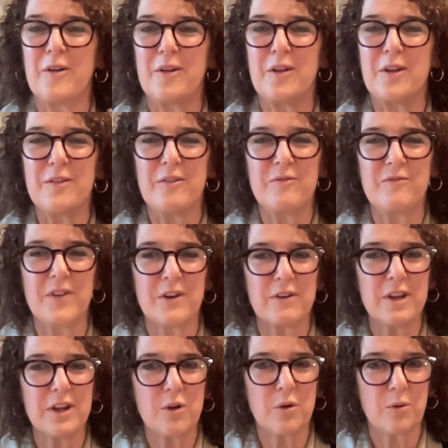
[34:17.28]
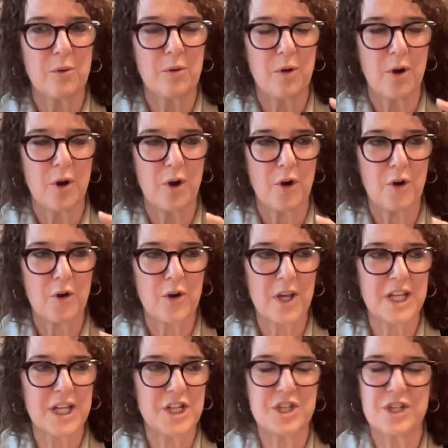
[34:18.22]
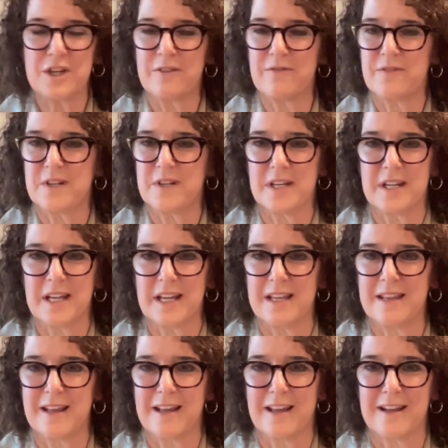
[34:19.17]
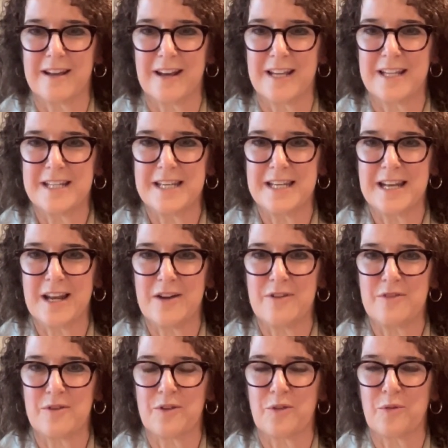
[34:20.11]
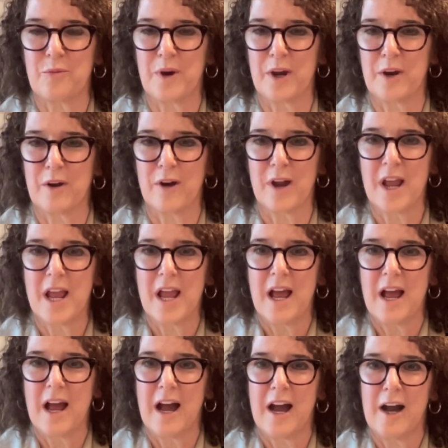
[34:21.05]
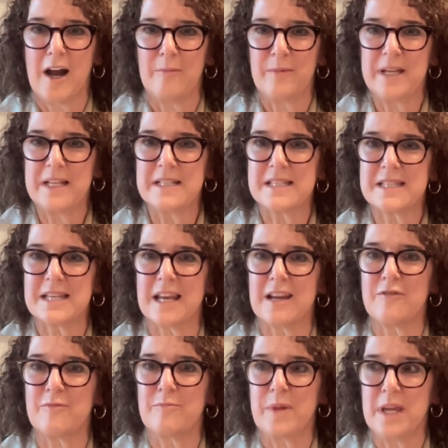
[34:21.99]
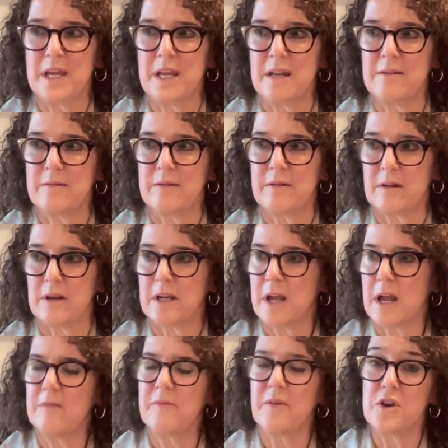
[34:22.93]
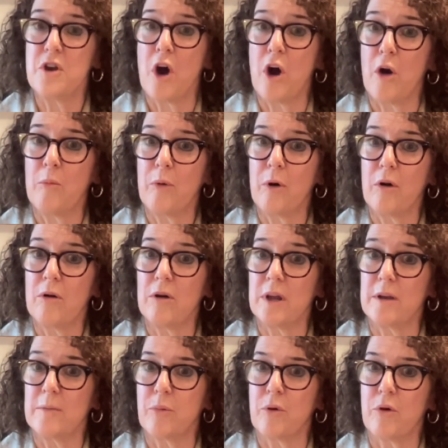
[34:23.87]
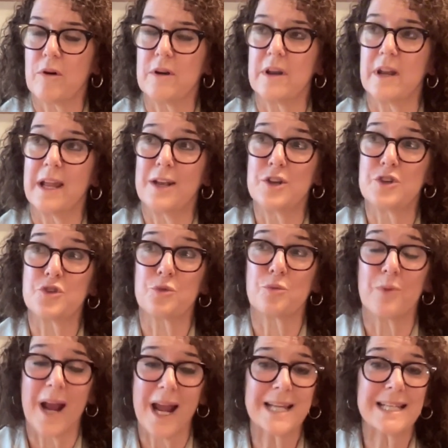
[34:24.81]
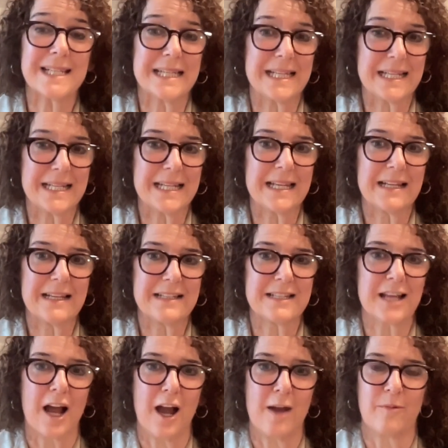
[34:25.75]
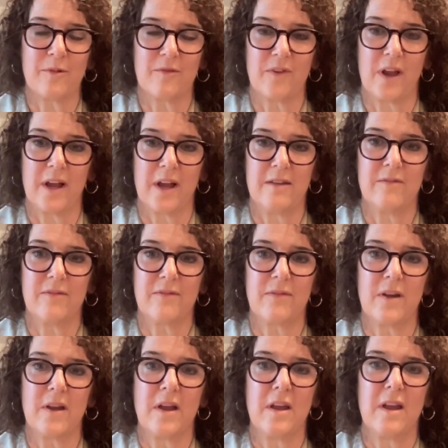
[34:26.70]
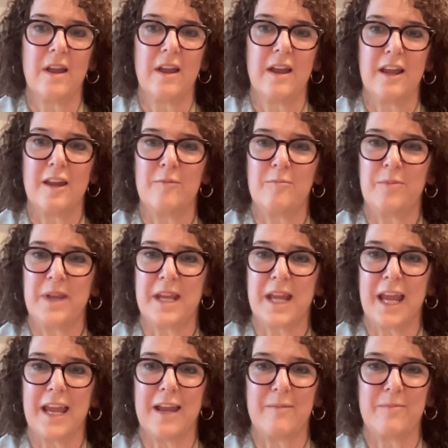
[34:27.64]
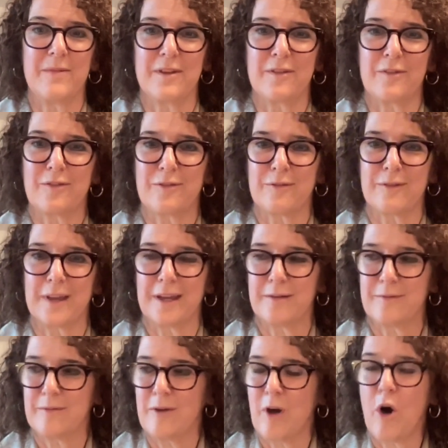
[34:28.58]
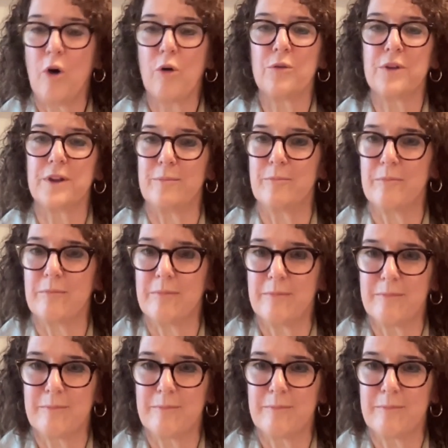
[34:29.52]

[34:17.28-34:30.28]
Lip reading: it very early shifted in the 1900s where instead of being a kind of a noble and important and directed time of life, it became this like holding